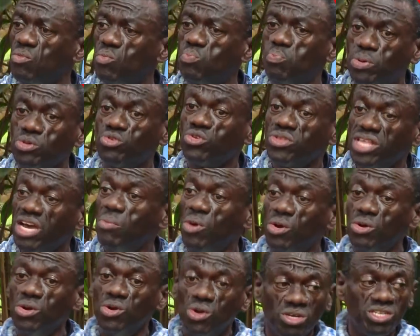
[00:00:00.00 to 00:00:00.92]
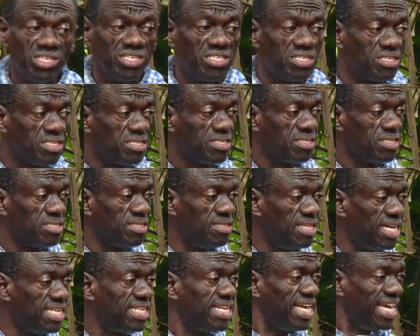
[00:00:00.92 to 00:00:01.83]
put them on notice
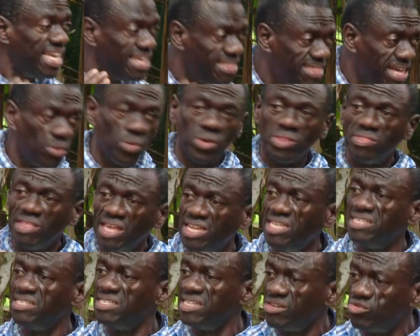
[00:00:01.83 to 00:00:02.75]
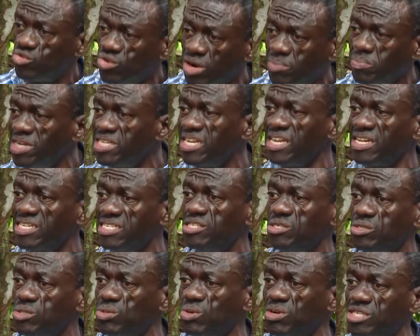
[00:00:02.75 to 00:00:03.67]
that either there is a dramatic
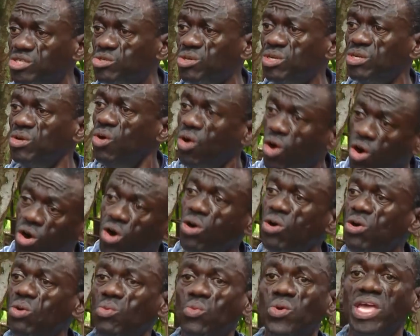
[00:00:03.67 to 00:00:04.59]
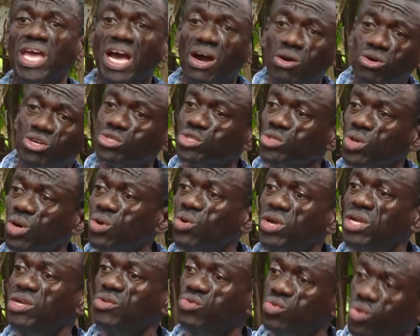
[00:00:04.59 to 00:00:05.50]
situation or we are also
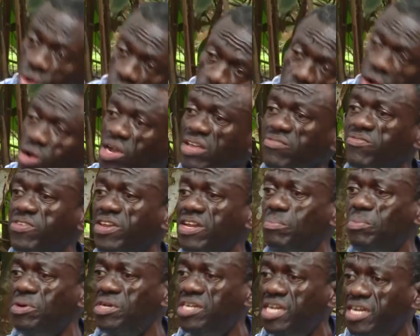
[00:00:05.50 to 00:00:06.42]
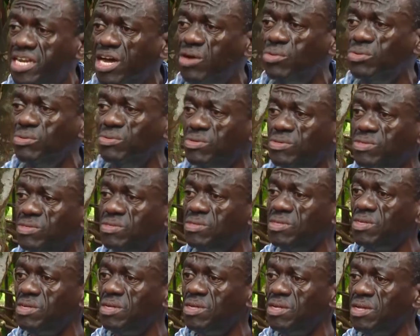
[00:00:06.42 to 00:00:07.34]
going to lock everybody down.
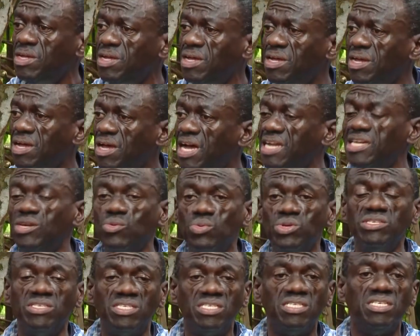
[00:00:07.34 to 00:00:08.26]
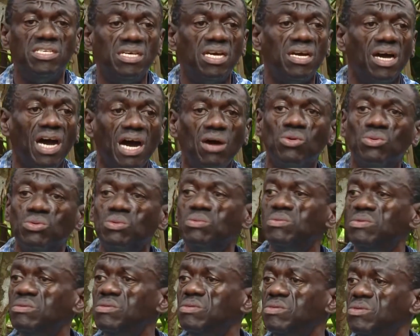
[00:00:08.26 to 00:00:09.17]
And we see
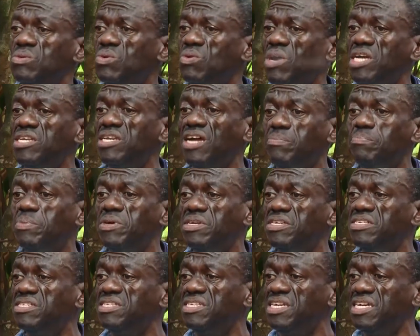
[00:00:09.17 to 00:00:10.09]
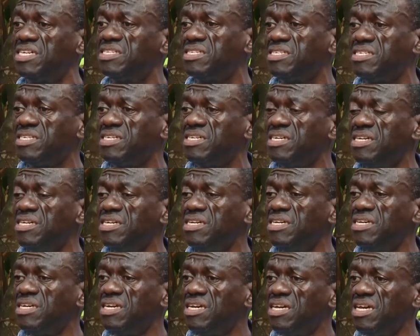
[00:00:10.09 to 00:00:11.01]
what happens next.
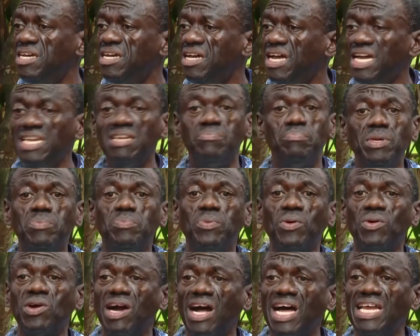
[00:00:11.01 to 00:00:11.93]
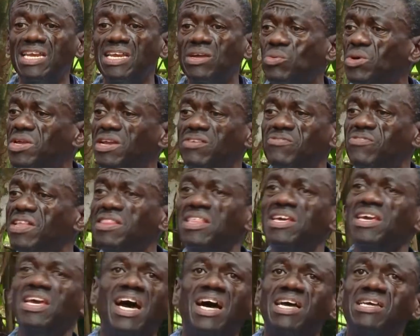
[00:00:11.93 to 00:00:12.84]
And people can, wherever
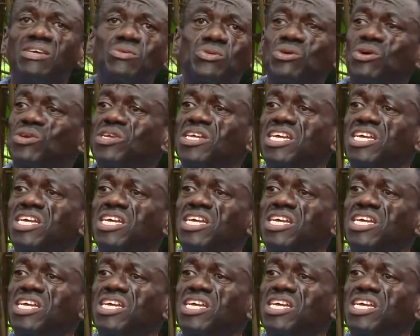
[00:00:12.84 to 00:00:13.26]
they are. You don't